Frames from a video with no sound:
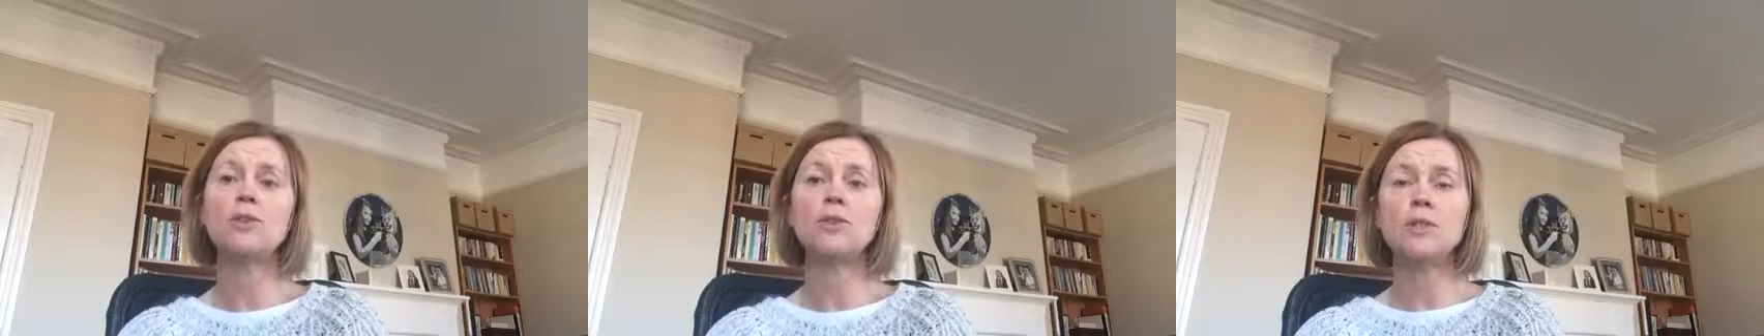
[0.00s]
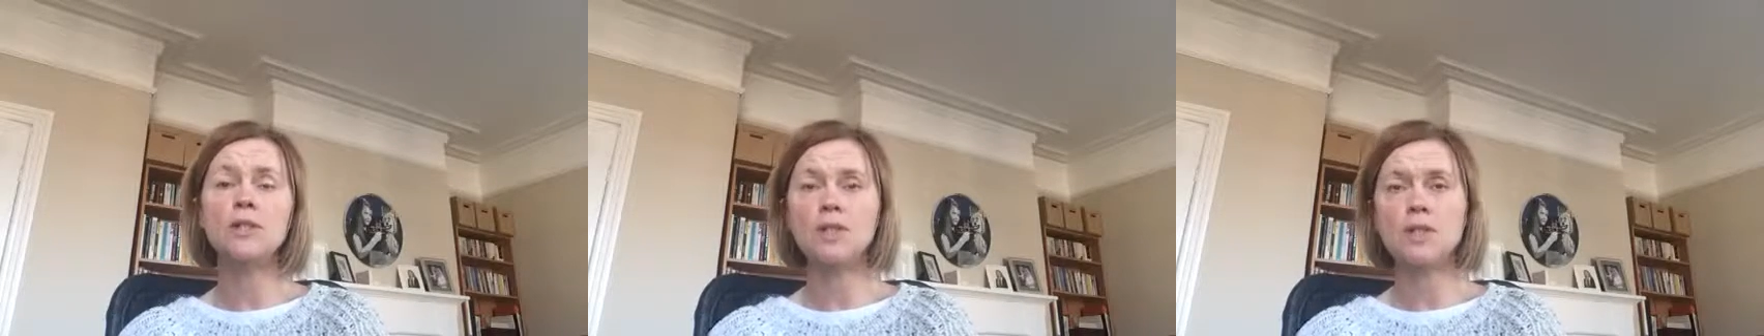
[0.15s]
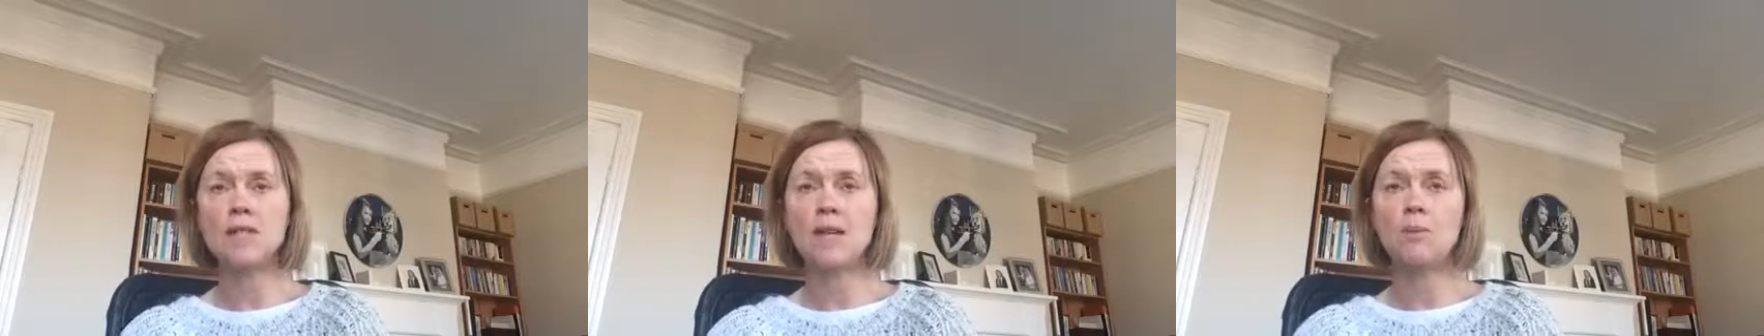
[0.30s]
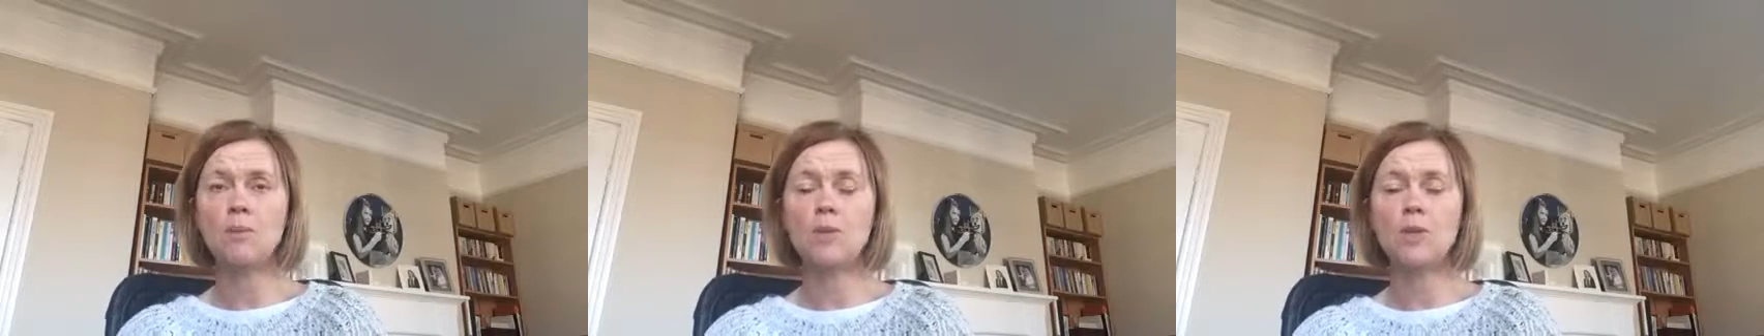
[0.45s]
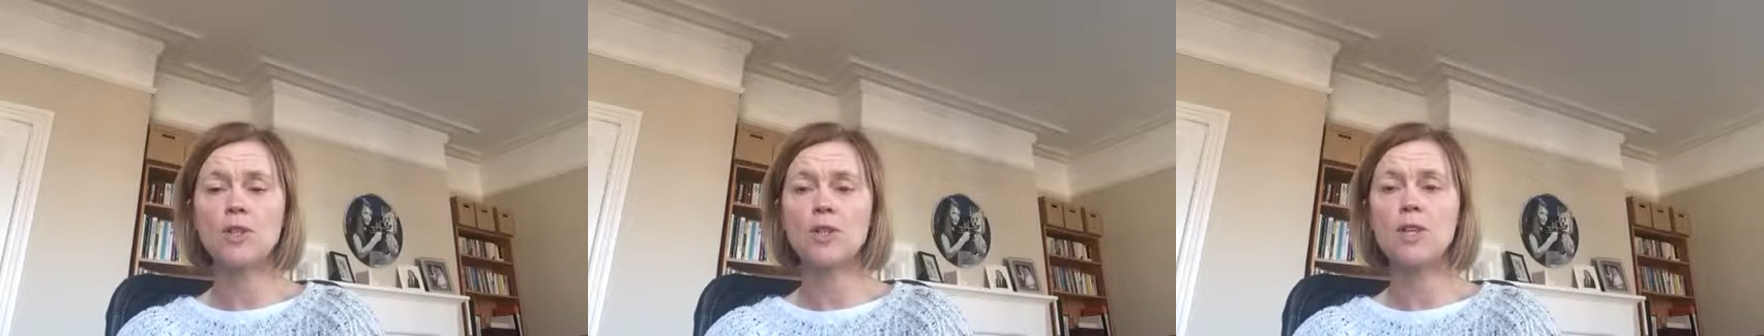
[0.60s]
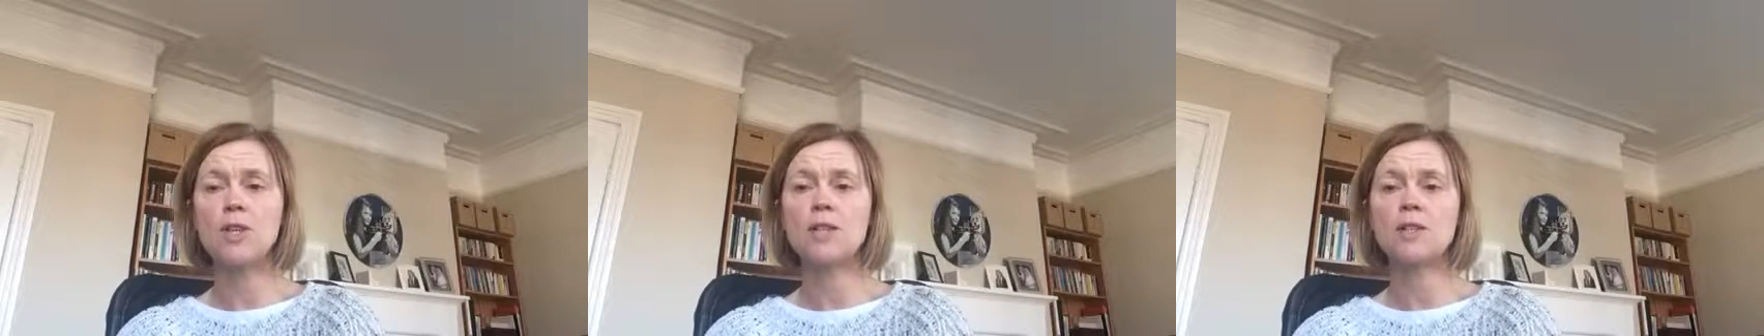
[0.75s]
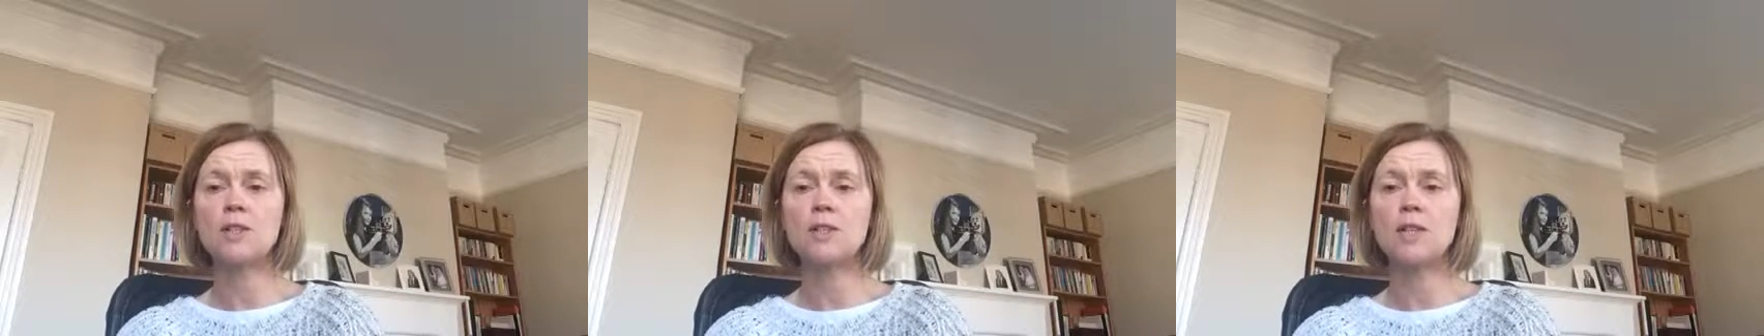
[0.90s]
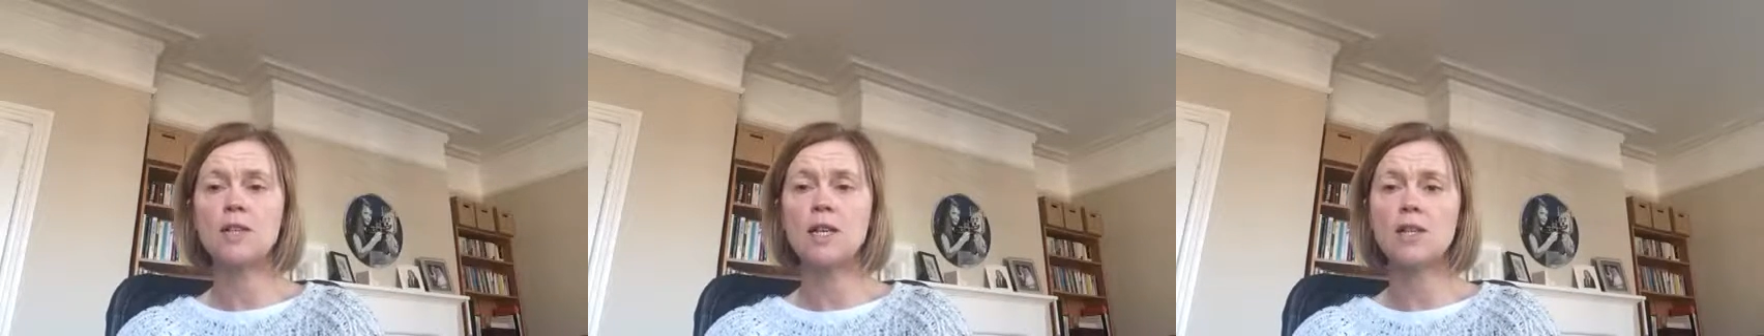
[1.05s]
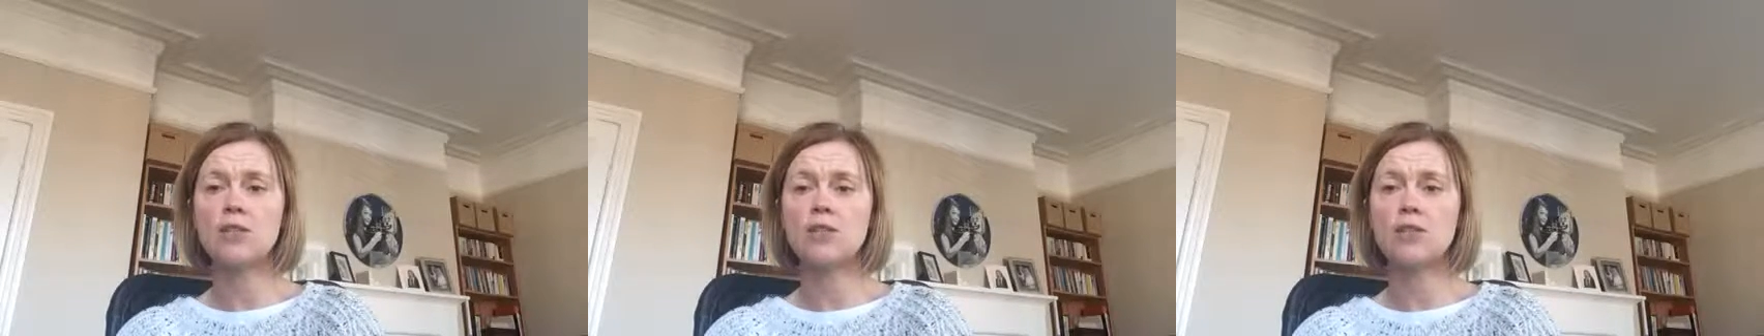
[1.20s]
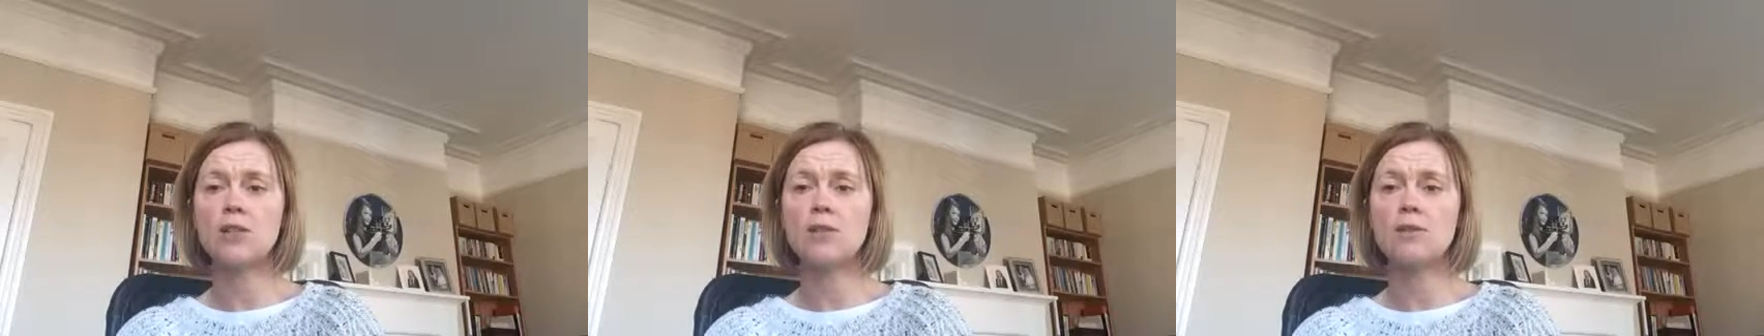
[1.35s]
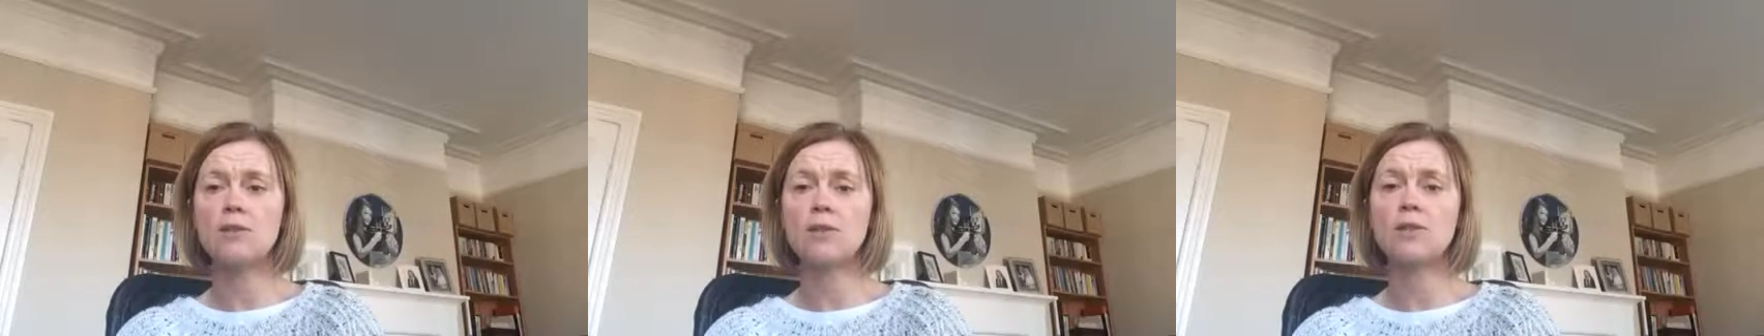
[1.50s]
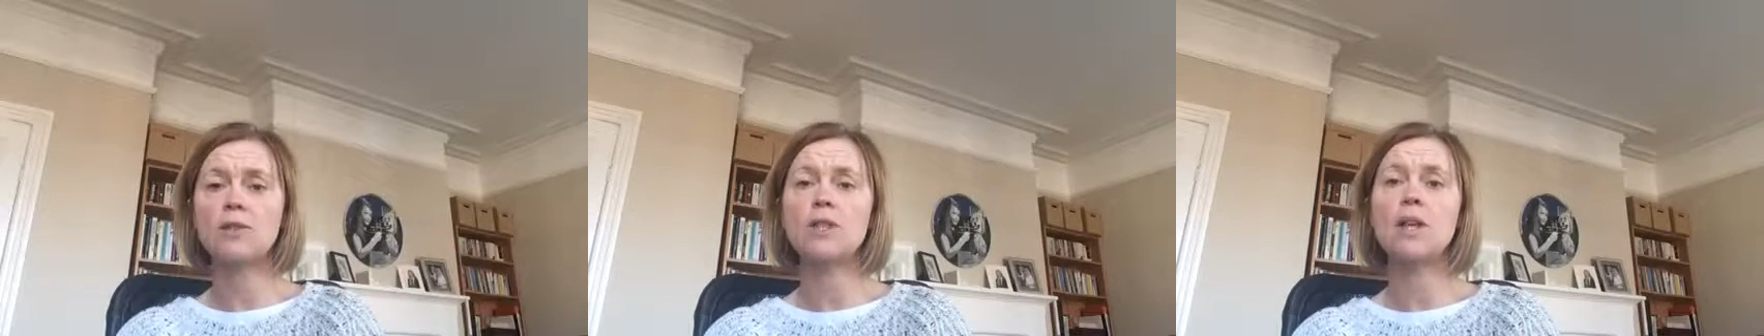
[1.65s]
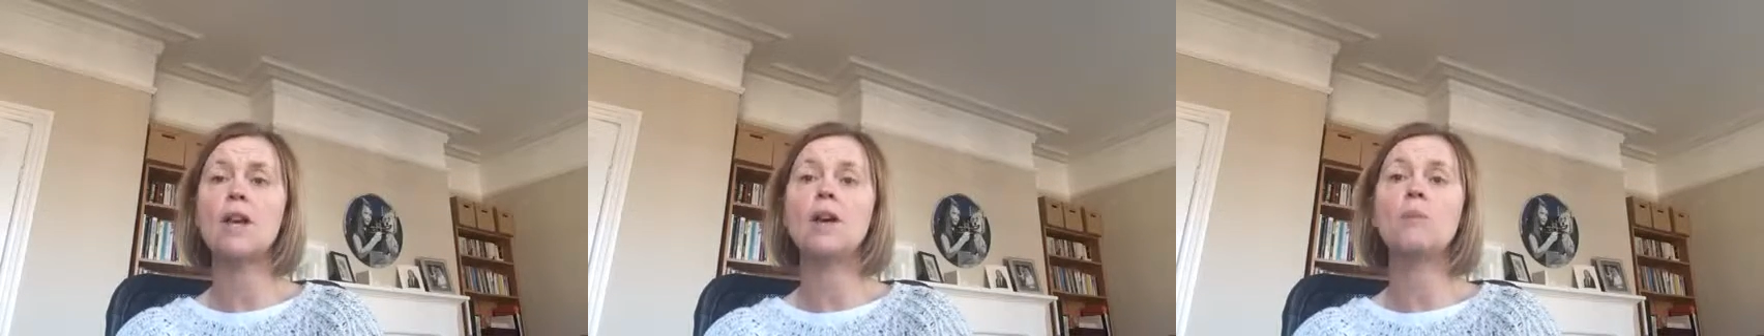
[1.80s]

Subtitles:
understand which legislation they're under